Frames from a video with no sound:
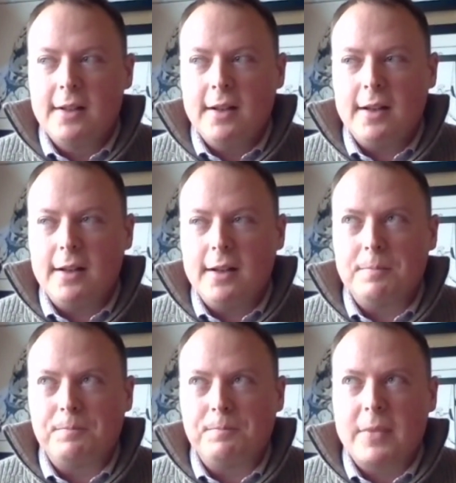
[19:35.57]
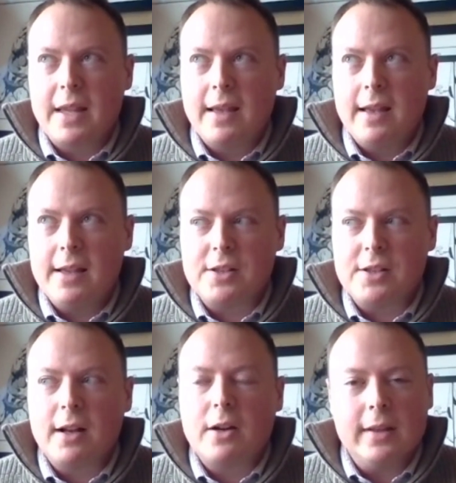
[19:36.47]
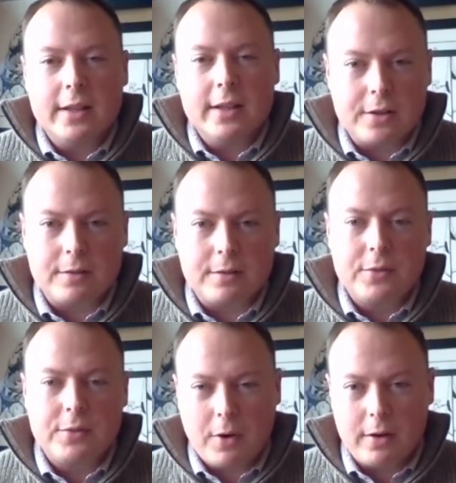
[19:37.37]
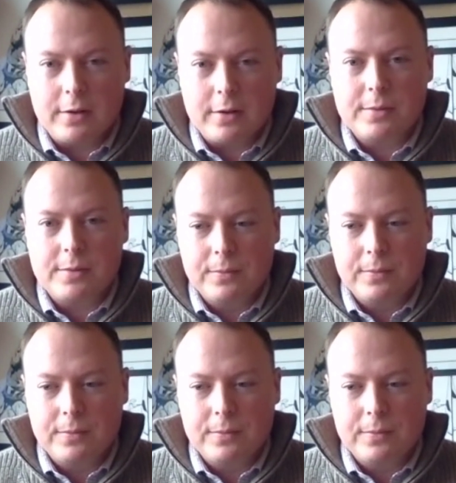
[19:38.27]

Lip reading: an ongoing listener to your partners,